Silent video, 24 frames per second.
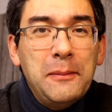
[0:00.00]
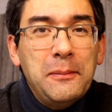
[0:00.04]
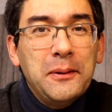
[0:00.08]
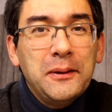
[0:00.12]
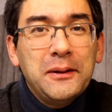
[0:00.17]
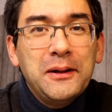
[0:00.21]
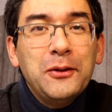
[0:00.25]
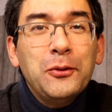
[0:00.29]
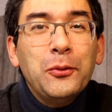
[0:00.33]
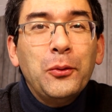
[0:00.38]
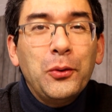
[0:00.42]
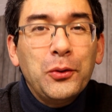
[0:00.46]

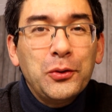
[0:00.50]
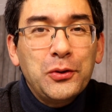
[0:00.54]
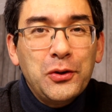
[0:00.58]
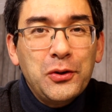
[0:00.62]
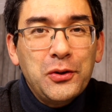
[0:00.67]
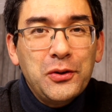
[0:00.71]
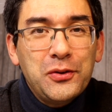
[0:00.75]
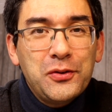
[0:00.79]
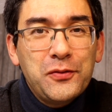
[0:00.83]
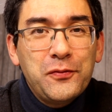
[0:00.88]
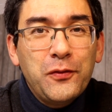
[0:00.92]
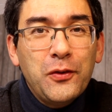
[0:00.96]
But in
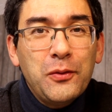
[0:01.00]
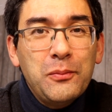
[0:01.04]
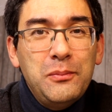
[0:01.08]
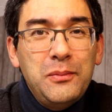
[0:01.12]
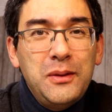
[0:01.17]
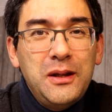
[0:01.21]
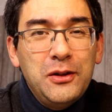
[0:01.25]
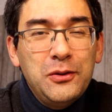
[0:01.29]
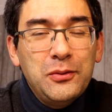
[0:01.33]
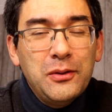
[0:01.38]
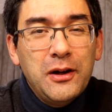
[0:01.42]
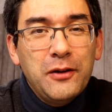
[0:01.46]
order for
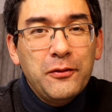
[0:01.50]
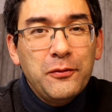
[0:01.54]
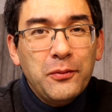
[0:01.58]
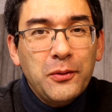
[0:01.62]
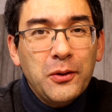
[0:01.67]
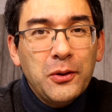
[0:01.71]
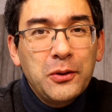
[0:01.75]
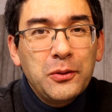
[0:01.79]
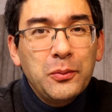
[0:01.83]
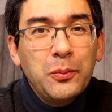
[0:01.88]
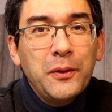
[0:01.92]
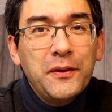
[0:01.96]
me to have
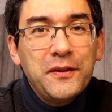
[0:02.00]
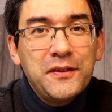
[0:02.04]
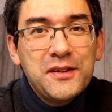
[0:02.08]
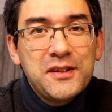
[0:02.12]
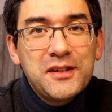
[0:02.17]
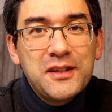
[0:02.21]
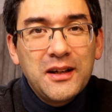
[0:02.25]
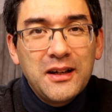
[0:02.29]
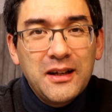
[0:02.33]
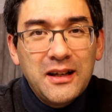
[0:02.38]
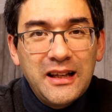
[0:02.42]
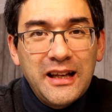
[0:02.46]
worked with
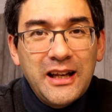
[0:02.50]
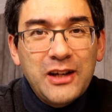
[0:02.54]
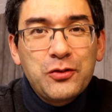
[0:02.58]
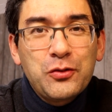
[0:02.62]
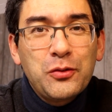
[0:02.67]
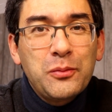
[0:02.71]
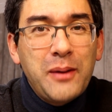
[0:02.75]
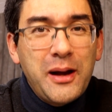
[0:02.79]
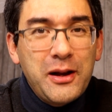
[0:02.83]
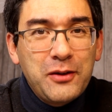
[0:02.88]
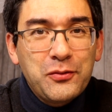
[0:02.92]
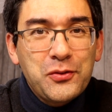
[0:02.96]
this
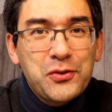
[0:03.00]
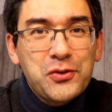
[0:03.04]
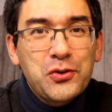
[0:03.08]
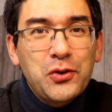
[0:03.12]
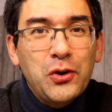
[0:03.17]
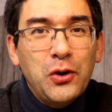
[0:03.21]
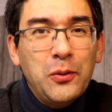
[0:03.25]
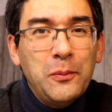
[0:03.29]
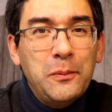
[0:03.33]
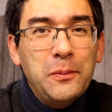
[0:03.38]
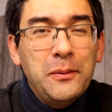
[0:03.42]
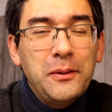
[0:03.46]
electron
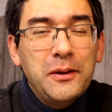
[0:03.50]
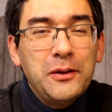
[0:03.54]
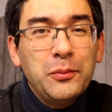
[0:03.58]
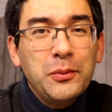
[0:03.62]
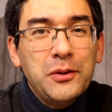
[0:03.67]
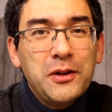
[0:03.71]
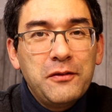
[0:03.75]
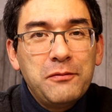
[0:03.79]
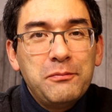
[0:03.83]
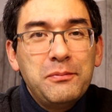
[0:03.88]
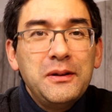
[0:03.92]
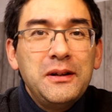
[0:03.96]
microscope, it
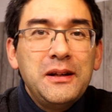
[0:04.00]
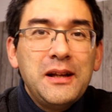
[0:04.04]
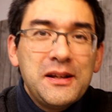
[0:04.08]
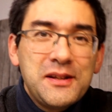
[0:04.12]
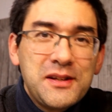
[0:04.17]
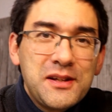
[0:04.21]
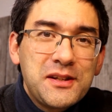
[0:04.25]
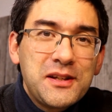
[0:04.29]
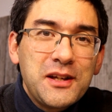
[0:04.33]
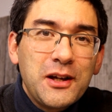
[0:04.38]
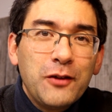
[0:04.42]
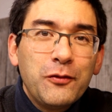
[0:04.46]
would have been
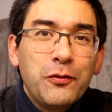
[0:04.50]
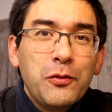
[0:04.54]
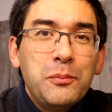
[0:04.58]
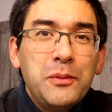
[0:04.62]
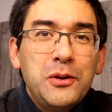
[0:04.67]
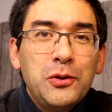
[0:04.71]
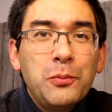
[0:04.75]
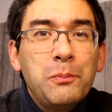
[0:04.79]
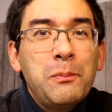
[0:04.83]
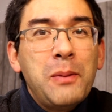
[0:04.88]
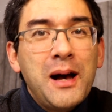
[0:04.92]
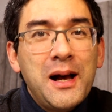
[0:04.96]
necessary for
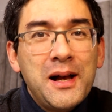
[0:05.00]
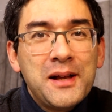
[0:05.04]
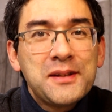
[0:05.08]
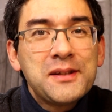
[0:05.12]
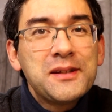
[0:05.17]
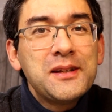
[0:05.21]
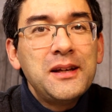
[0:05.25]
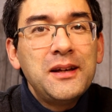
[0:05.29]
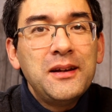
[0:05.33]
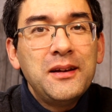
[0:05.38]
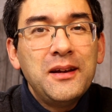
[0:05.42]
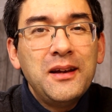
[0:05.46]
me to
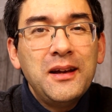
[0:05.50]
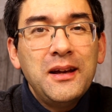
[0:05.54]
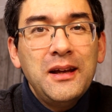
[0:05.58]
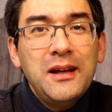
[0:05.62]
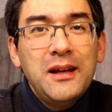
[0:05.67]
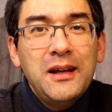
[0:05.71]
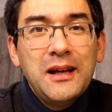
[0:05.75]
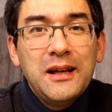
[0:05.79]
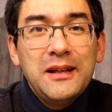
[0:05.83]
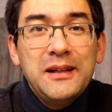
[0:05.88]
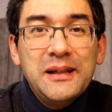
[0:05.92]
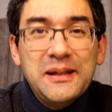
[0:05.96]
pass an
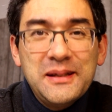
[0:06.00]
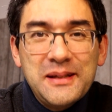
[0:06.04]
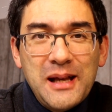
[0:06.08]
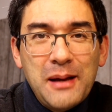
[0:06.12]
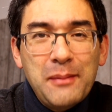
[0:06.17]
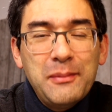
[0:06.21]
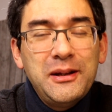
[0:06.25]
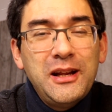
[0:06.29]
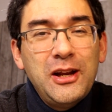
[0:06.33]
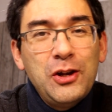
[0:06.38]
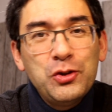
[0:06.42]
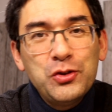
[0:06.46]

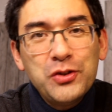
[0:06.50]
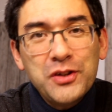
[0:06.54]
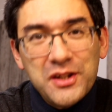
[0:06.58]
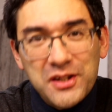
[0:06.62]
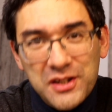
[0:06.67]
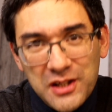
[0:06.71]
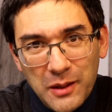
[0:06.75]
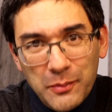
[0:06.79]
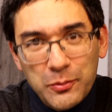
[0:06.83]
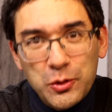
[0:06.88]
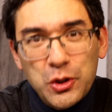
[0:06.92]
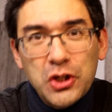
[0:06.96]
examination, a
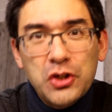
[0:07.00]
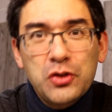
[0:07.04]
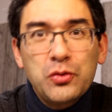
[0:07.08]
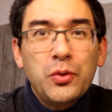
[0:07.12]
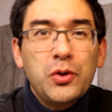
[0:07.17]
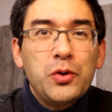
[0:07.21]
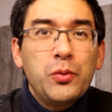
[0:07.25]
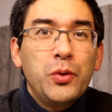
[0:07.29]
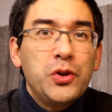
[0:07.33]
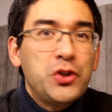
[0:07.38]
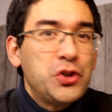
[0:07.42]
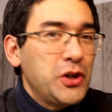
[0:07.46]
subject
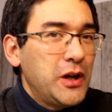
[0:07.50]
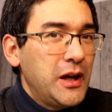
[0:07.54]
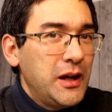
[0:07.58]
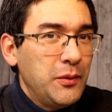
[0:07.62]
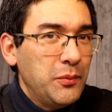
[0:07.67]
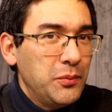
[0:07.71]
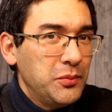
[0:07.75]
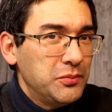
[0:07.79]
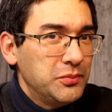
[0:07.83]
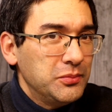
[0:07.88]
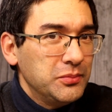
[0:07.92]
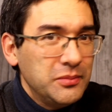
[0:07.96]
which
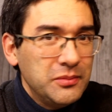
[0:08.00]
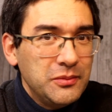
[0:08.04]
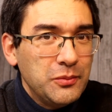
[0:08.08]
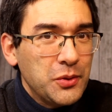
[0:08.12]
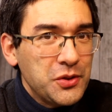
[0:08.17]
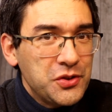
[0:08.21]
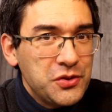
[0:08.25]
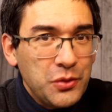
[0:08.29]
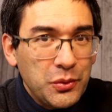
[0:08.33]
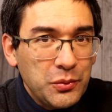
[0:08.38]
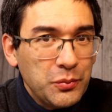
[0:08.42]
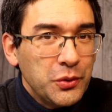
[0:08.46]

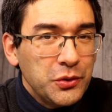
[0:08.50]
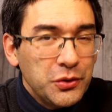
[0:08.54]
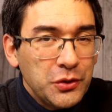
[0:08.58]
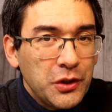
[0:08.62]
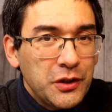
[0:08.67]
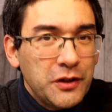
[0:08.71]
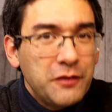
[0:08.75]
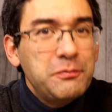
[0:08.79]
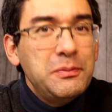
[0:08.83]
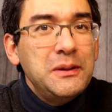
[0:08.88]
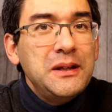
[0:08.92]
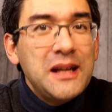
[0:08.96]
would
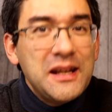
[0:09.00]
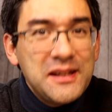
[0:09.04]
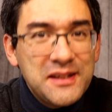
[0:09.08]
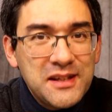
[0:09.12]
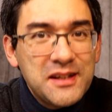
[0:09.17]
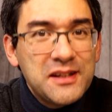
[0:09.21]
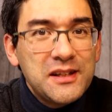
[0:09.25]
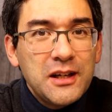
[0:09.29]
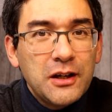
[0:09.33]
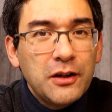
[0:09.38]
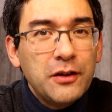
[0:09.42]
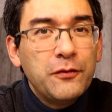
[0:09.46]
not have been
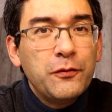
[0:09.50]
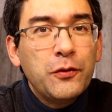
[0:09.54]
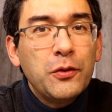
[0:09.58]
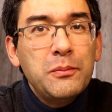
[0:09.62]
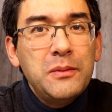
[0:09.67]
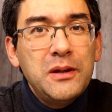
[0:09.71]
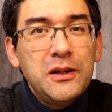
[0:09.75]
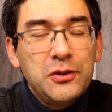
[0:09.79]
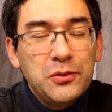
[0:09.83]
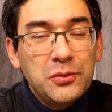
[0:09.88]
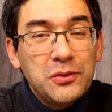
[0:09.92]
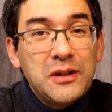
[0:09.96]
necessary for
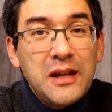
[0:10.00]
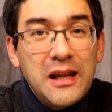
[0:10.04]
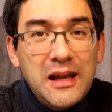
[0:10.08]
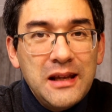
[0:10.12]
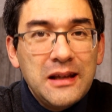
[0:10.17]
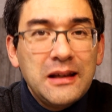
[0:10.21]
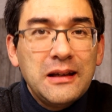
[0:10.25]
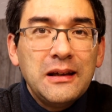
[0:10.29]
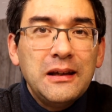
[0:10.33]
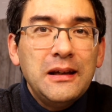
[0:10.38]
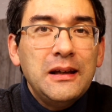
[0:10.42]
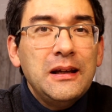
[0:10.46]
me to
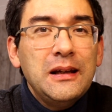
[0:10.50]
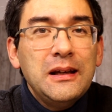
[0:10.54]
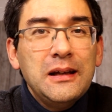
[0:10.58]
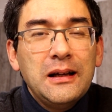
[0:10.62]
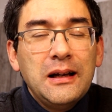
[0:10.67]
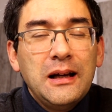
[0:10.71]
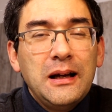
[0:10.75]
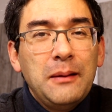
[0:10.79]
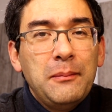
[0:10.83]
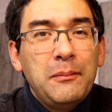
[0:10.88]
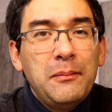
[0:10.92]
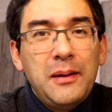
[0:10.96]
take,
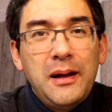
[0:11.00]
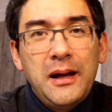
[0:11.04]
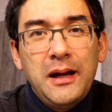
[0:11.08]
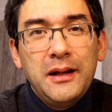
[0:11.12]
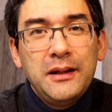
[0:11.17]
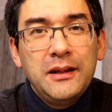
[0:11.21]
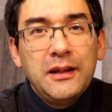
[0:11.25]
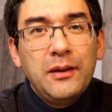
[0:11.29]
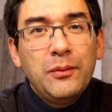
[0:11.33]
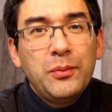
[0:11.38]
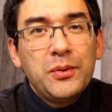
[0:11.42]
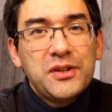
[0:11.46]

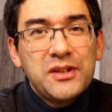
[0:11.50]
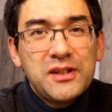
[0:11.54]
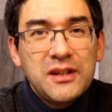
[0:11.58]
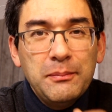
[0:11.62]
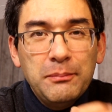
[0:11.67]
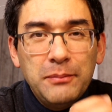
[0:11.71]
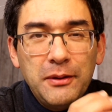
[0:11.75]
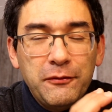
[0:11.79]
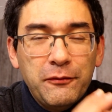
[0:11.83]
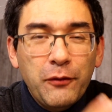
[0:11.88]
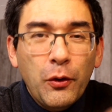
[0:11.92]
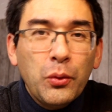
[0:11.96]
and I was
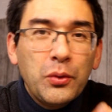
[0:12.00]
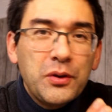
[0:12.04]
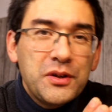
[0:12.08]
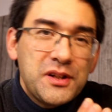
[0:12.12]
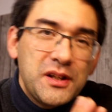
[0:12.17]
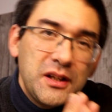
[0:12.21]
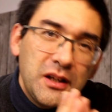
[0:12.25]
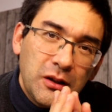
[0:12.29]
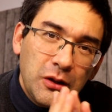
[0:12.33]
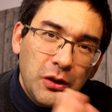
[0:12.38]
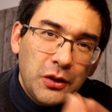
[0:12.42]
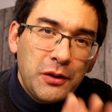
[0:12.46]
simply
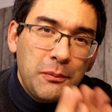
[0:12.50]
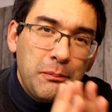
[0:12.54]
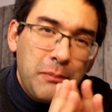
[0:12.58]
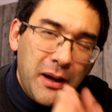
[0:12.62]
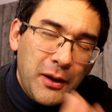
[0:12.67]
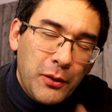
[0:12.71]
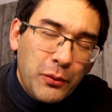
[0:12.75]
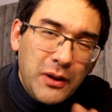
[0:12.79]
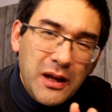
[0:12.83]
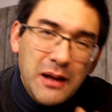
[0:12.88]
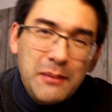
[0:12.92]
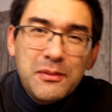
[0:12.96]
focusing a lot on
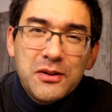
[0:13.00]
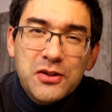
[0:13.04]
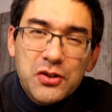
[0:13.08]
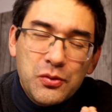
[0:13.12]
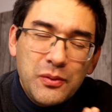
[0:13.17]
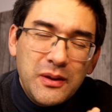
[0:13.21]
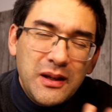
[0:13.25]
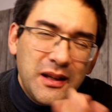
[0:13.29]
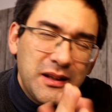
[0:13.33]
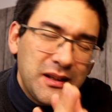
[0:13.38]
biochemistry.